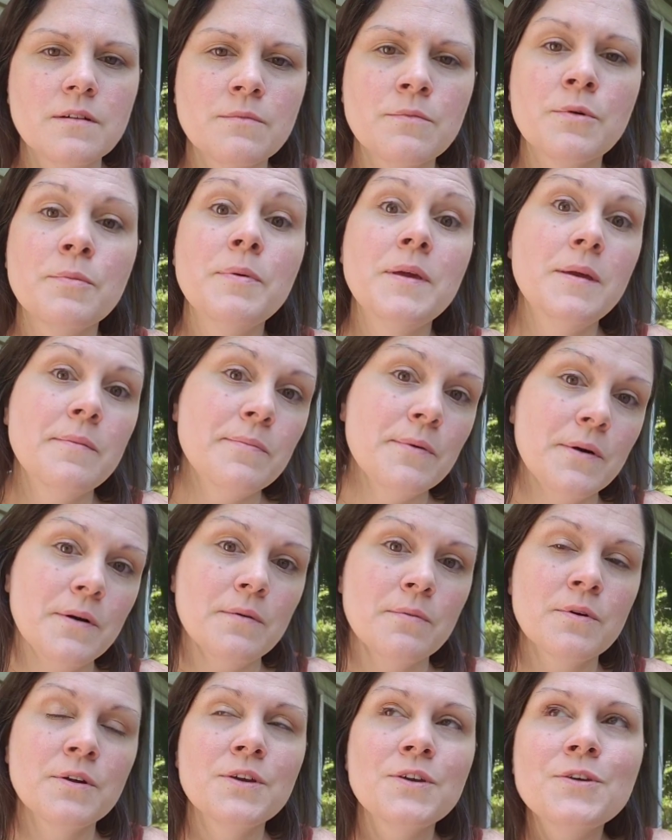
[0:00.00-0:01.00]
We're
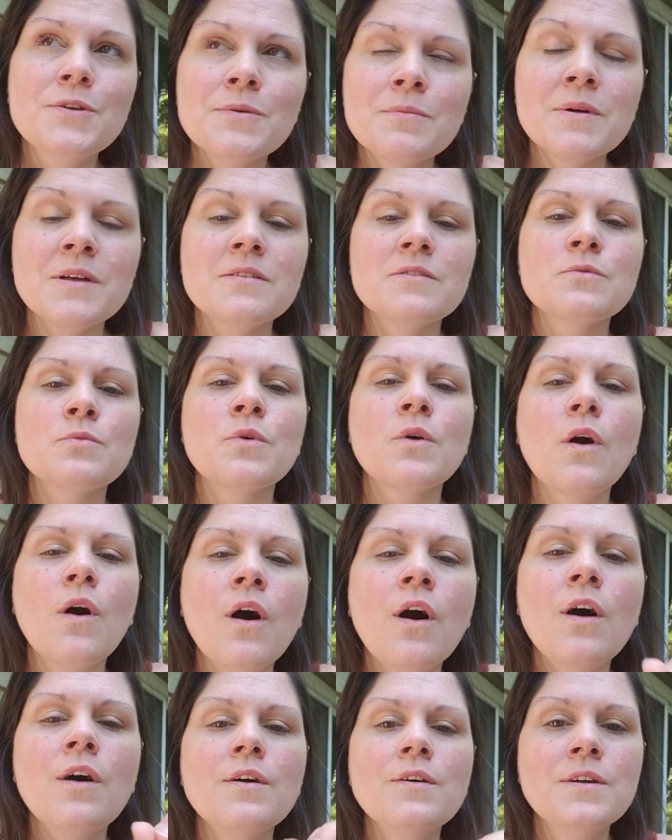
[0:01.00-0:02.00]
people. We're humans. We're
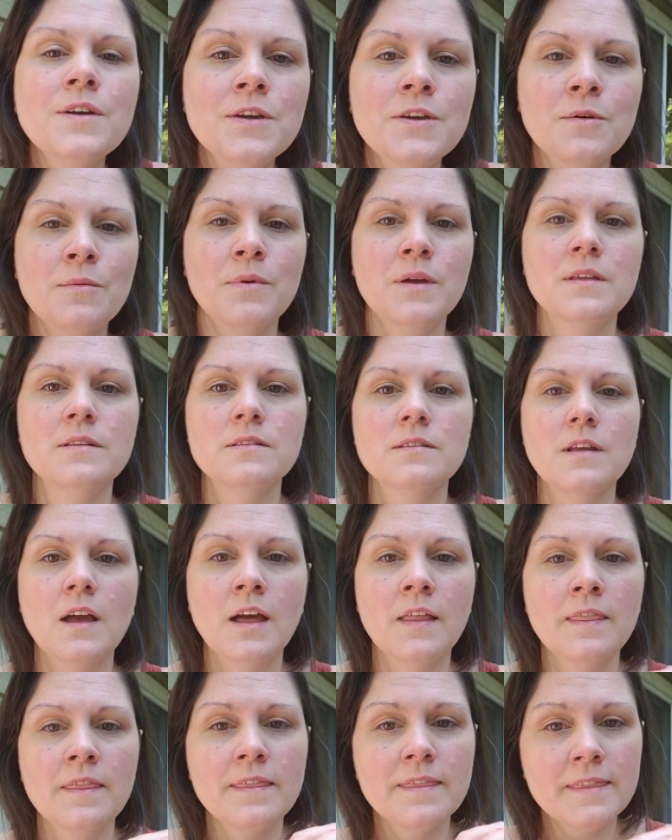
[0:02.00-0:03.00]
all humans.
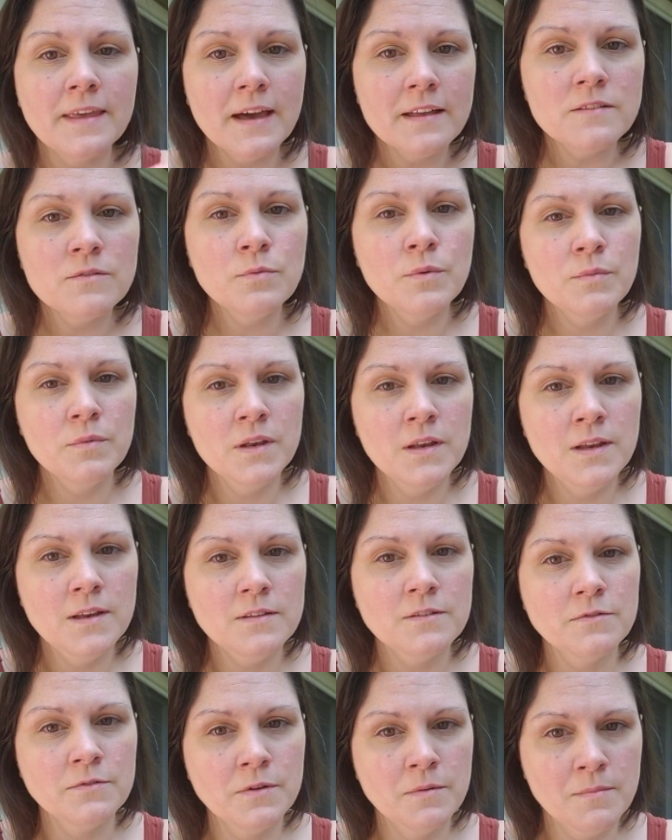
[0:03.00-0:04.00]
And that's what we need
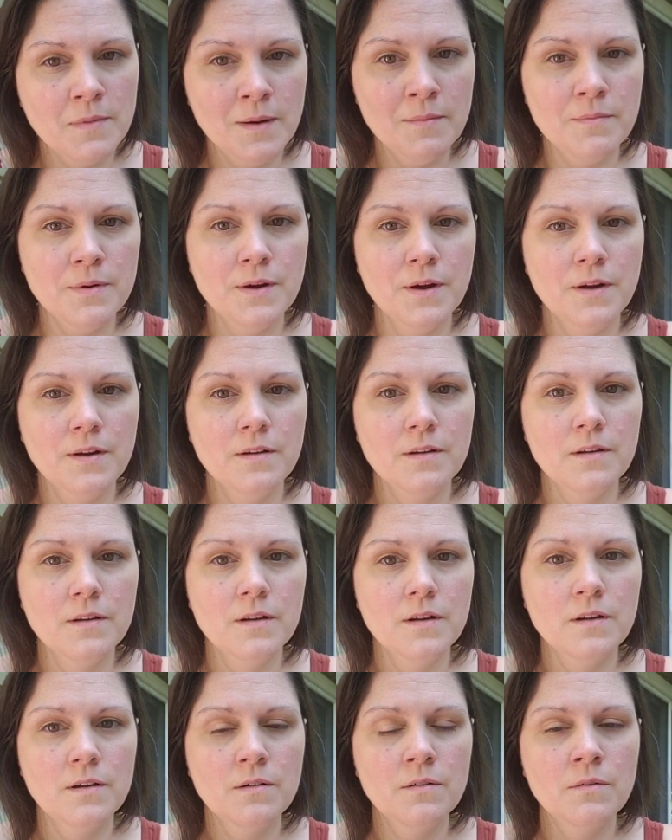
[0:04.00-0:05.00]
to remember
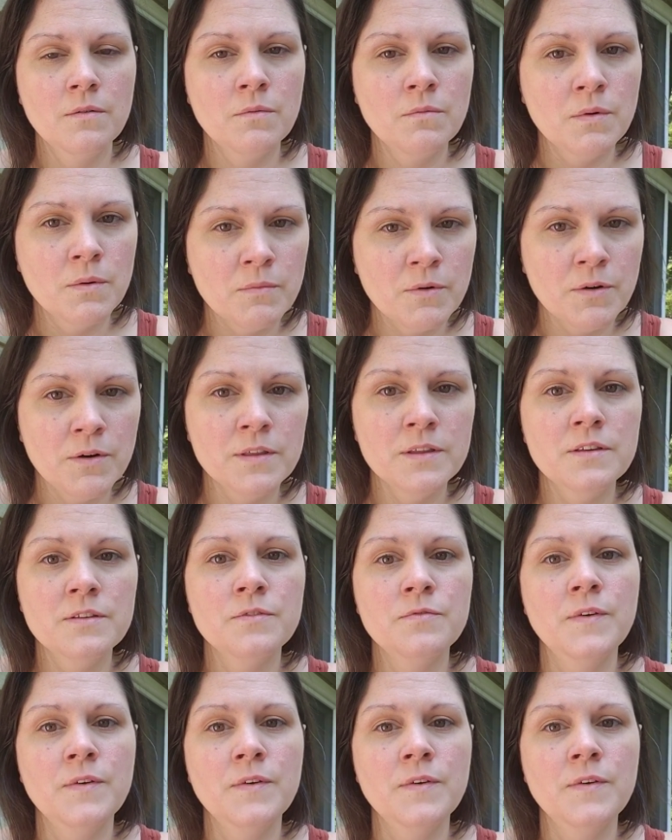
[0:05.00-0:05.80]
when we're on these